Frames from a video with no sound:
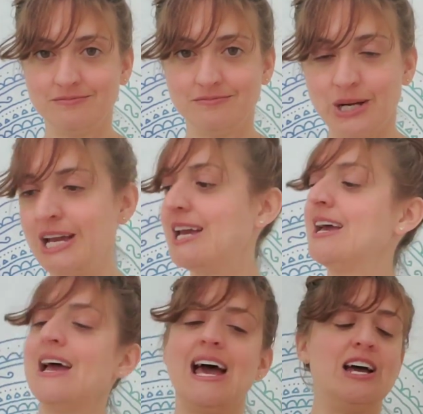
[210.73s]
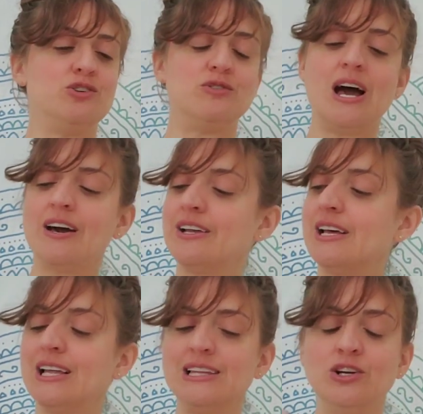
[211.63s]
Right? And you're not
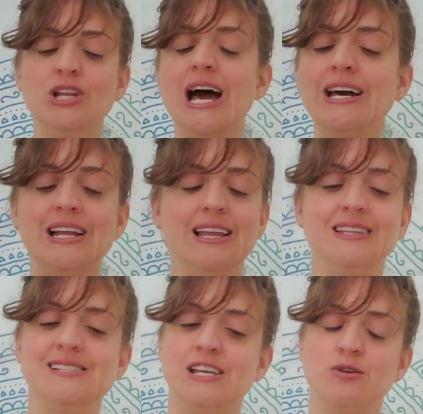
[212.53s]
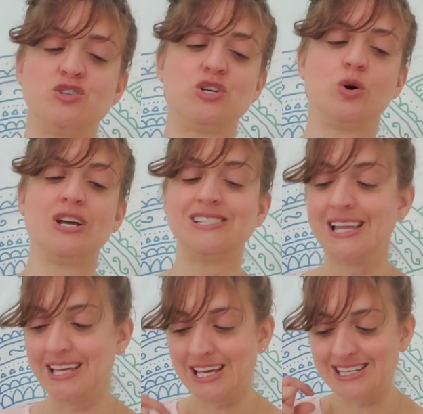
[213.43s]
gonna, you're not gonna let this energy go. It's
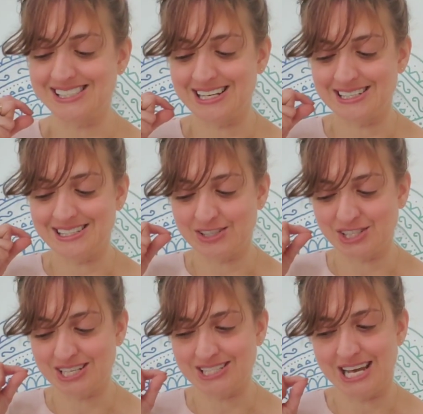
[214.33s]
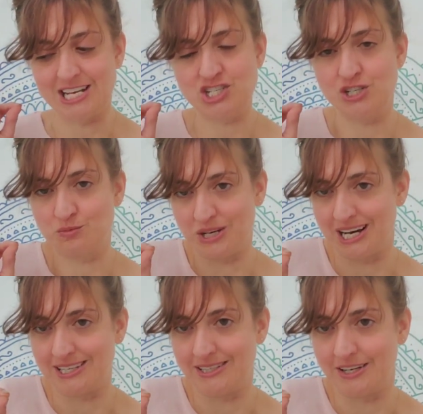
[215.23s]
like, it's an, there's an intention
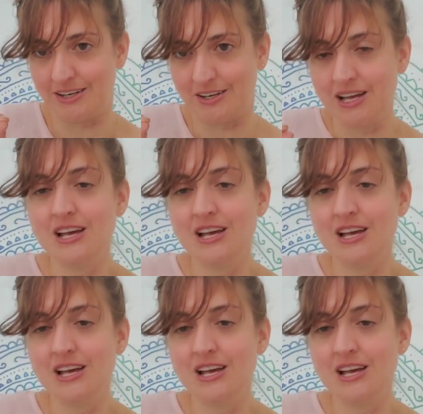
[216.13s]
behind here.